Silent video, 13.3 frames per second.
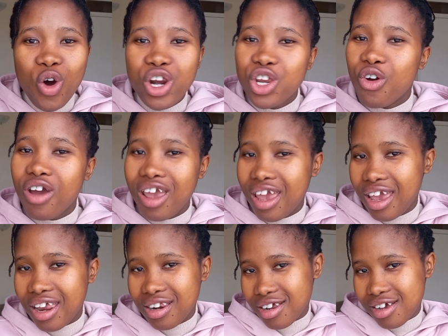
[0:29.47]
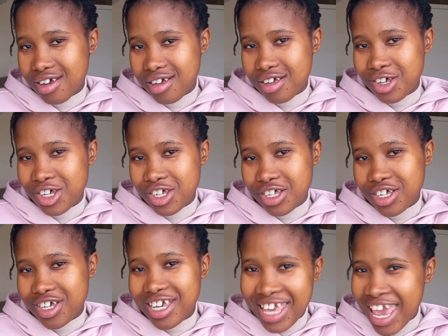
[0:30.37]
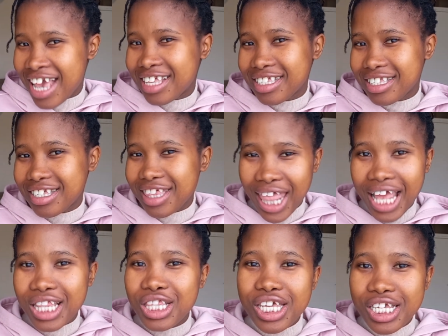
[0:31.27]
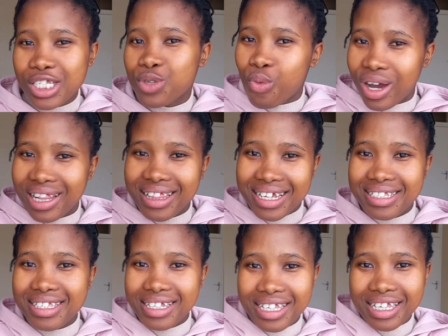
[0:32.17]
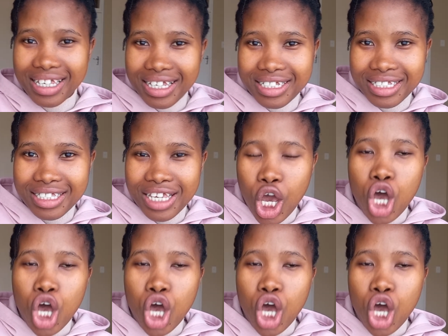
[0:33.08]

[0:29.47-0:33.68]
your head. Yes, that is what density is.